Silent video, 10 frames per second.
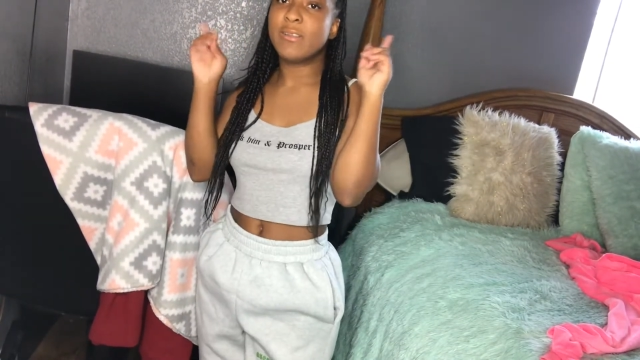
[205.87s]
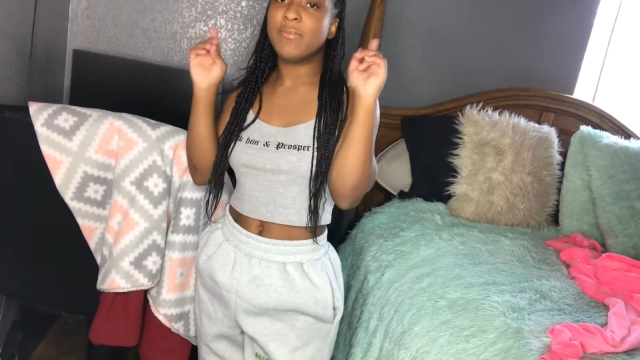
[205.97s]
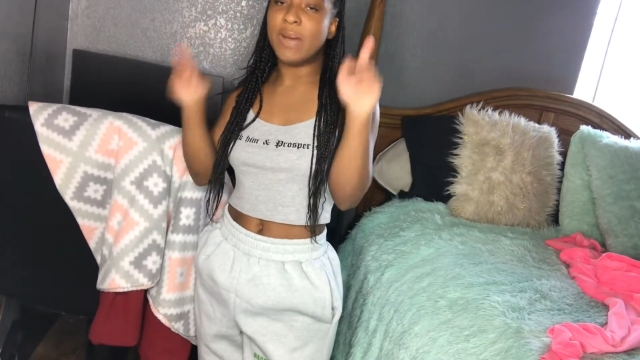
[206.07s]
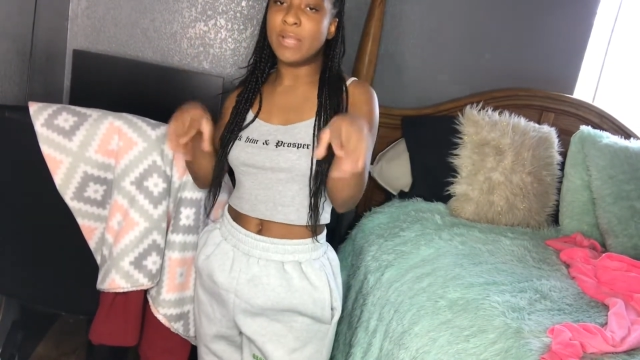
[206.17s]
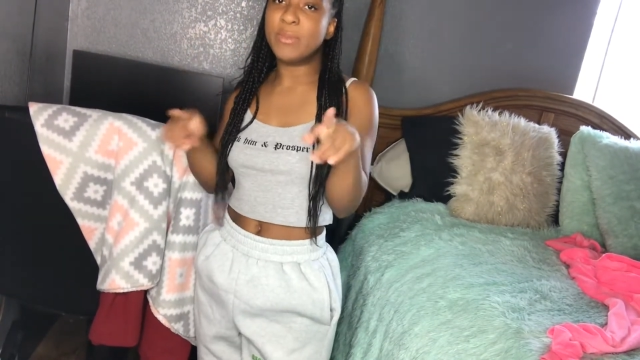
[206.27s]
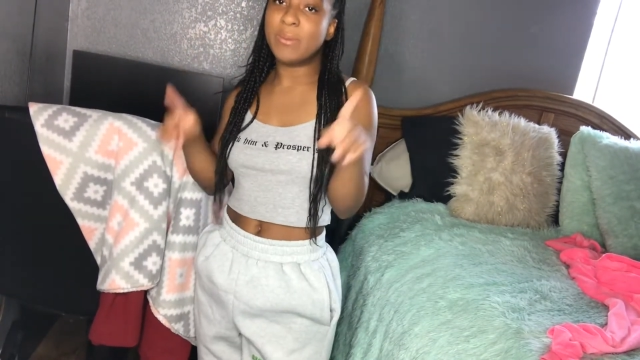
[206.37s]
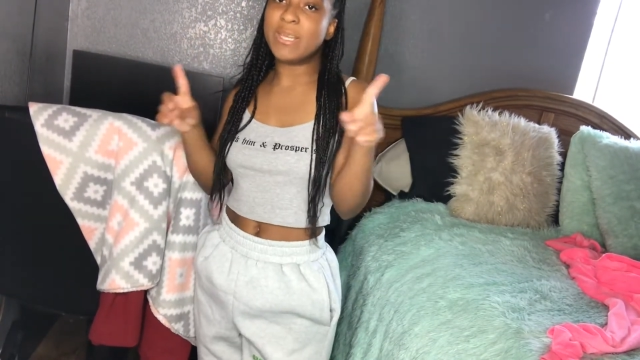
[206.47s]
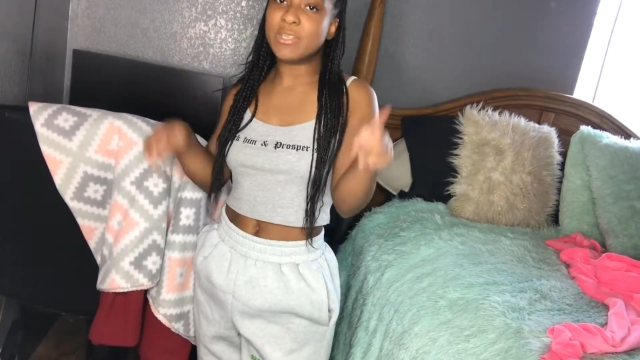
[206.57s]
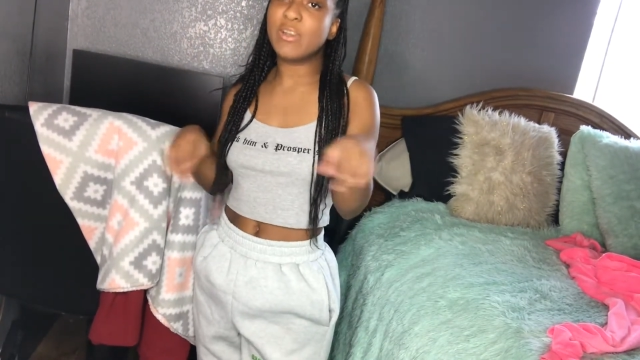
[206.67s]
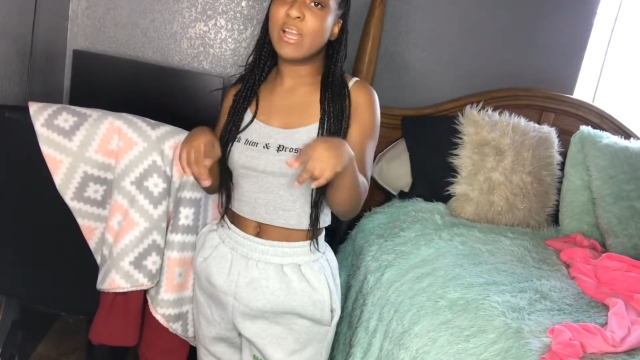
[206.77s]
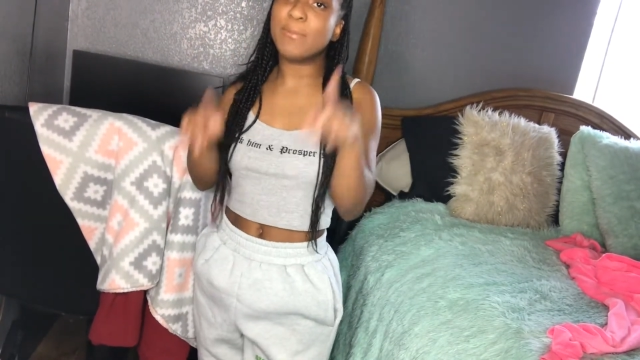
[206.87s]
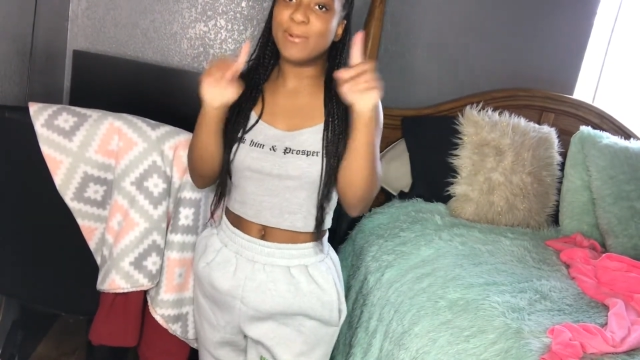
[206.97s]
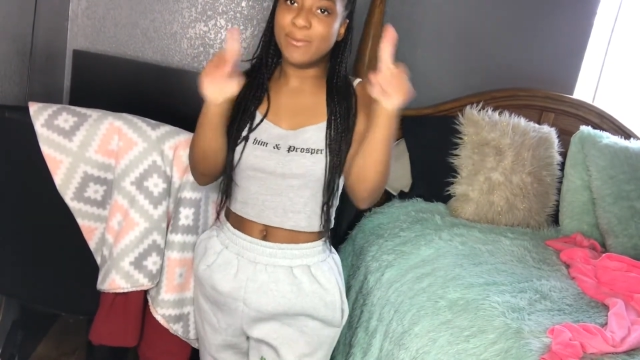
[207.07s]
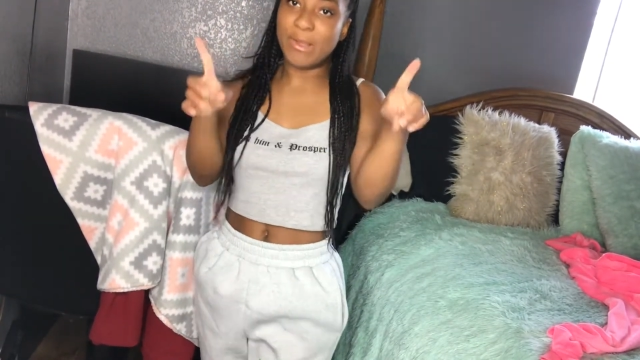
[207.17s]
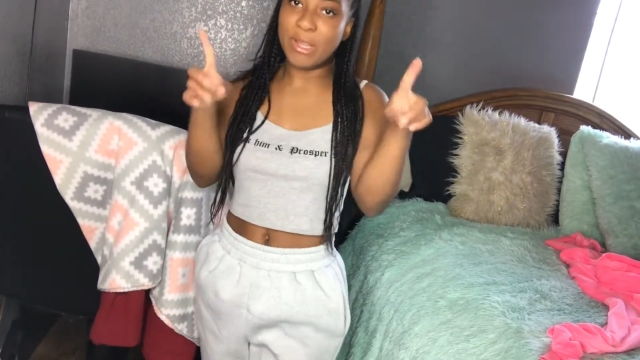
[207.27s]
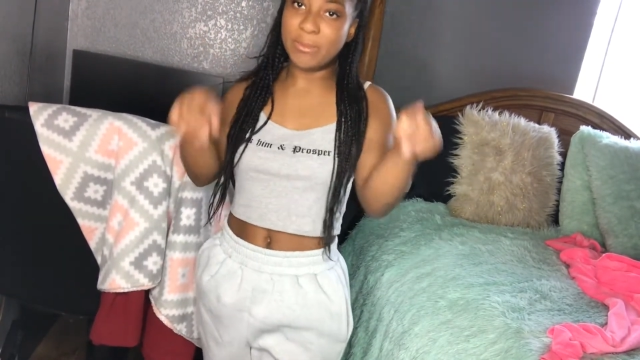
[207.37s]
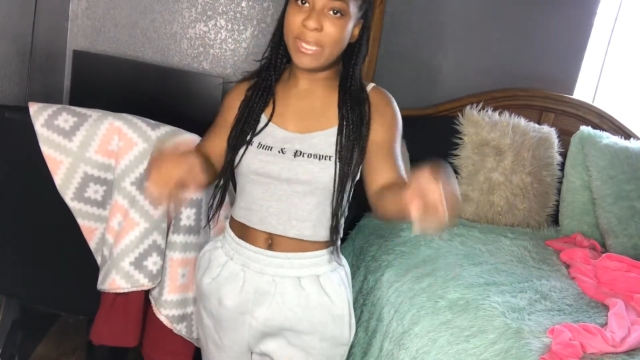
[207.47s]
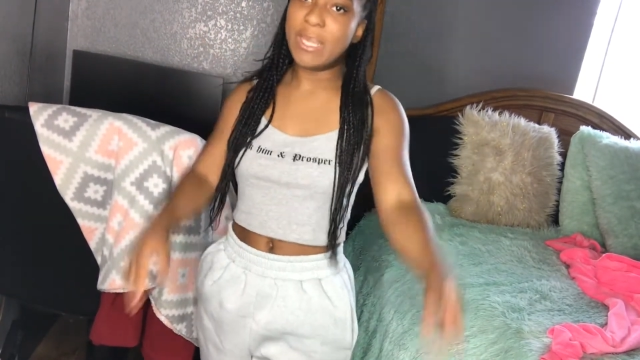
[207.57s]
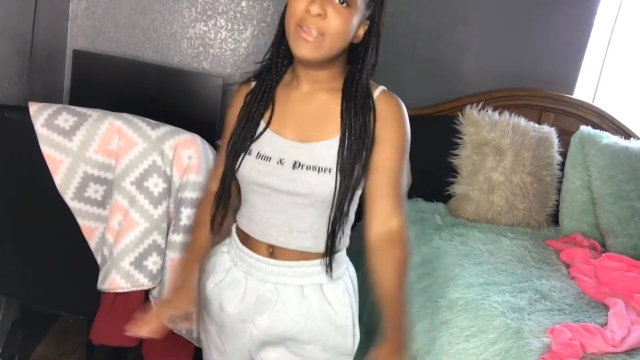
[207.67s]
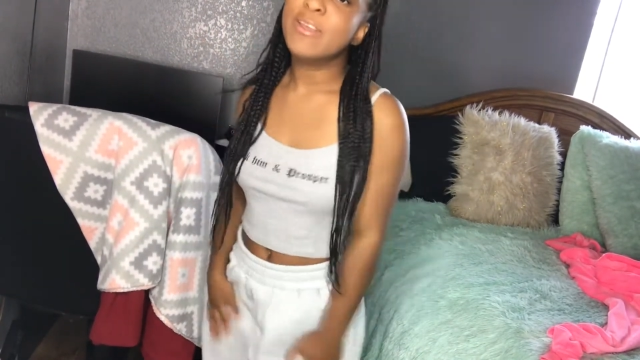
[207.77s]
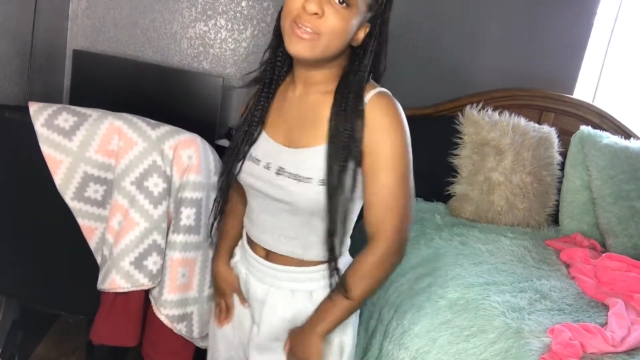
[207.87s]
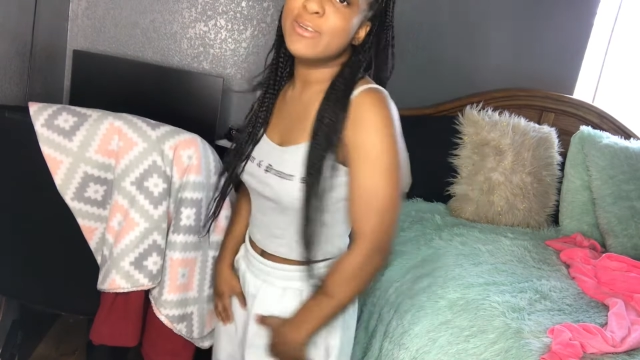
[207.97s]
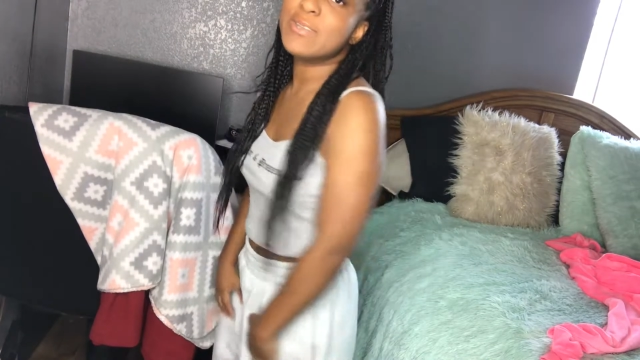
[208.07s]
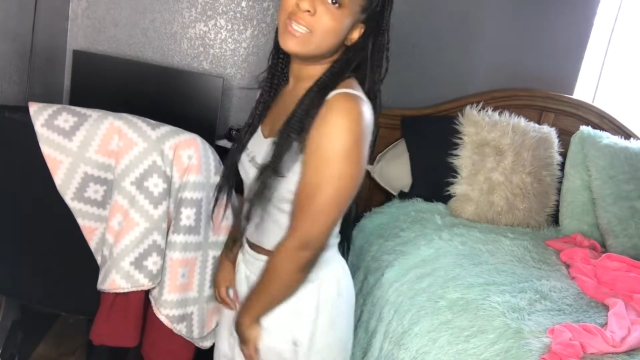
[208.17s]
follow me on my Instagram, go follow me. You'll